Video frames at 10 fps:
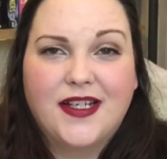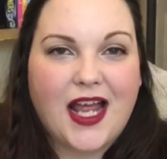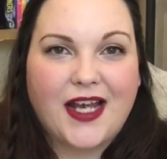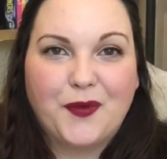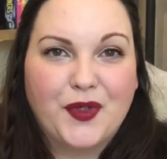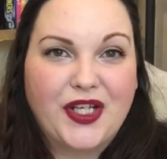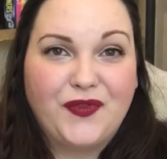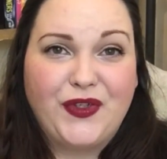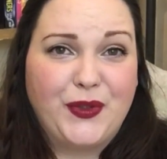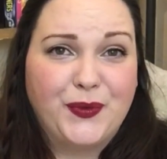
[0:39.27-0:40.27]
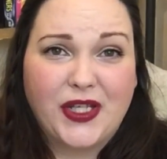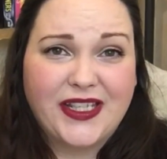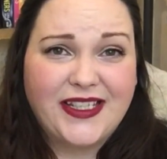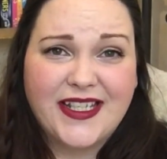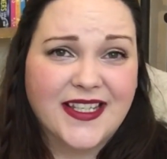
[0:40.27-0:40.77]
and it will give you a
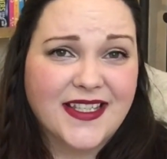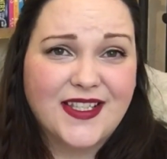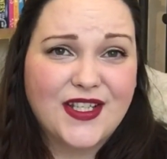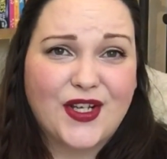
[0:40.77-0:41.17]
list